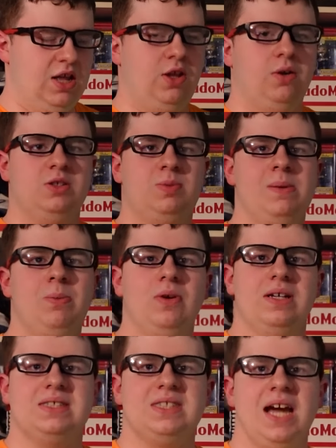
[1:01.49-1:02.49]
There was people
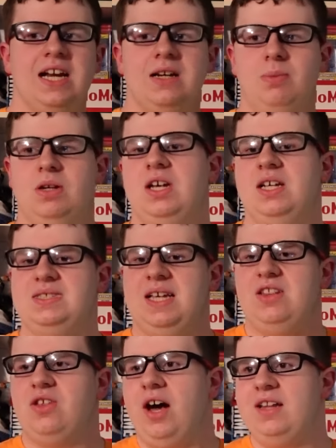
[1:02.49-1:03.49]
excited because
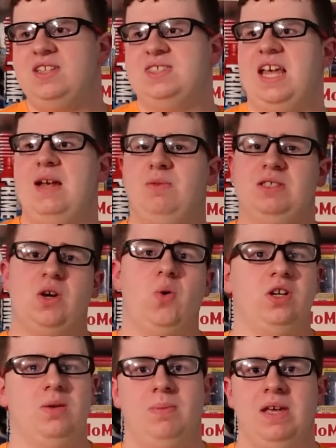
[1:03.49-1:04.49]
they thought this game was
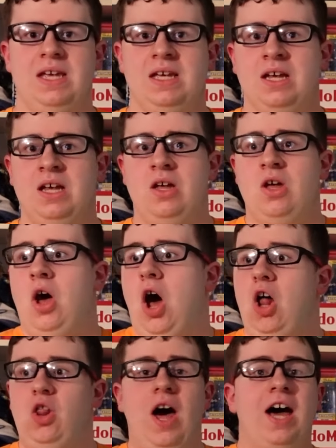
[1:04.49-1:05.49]
going to be
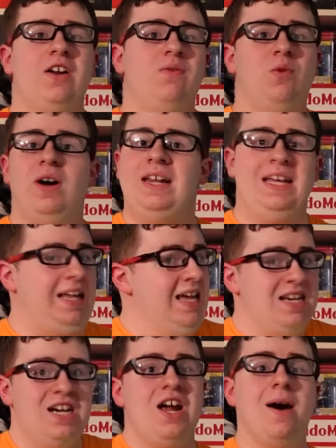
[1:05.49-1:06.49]
a lot of what it
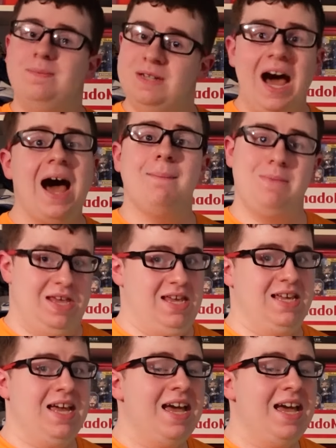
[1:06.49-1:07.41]
ended up not being.